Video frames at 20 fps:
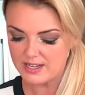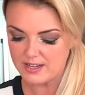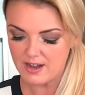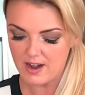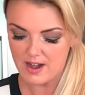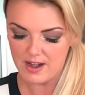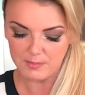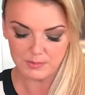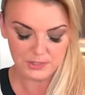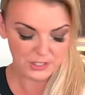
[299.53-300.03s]
and
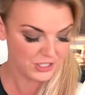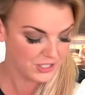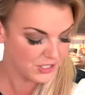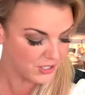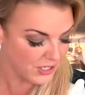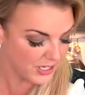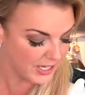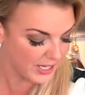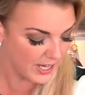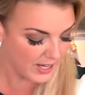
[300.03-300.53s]
I'm
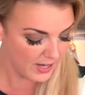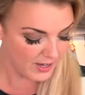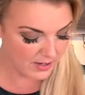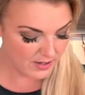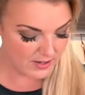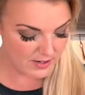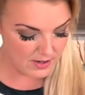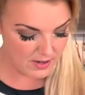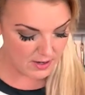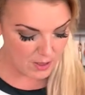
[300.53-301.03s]
just gonna get
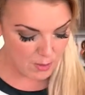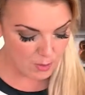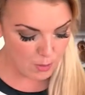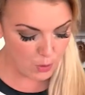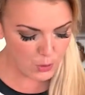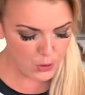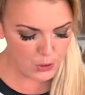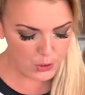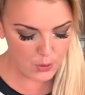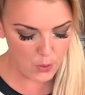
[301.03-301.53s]
it,
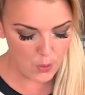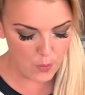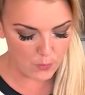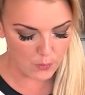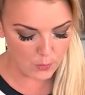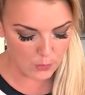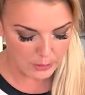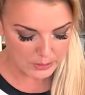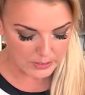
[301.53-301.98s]
push it over a